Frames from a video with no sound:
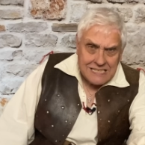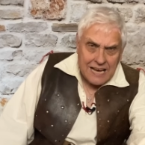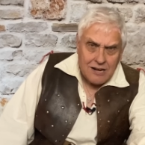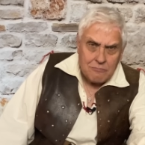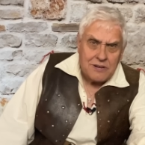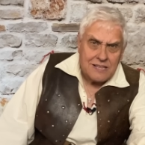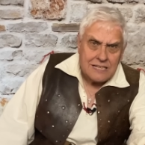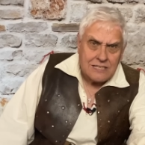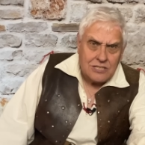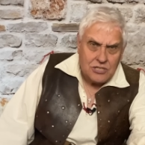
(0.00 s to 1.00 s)
him, Get on
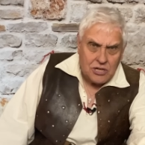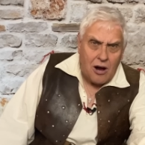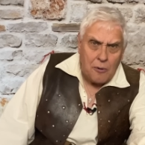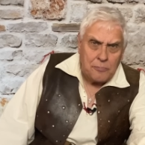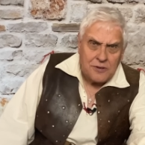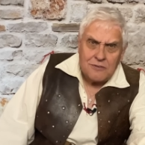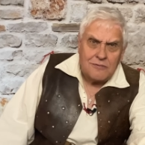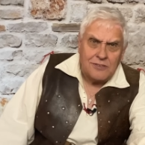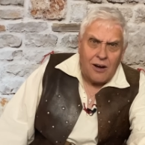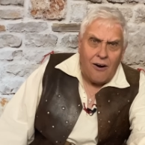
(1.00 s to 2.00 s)
with the job,
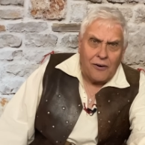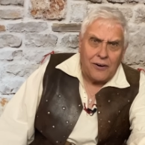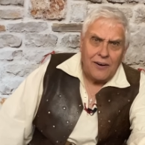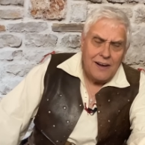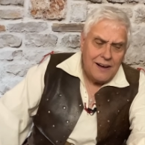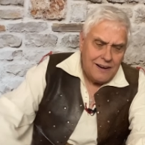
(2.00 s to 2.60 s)
you dog.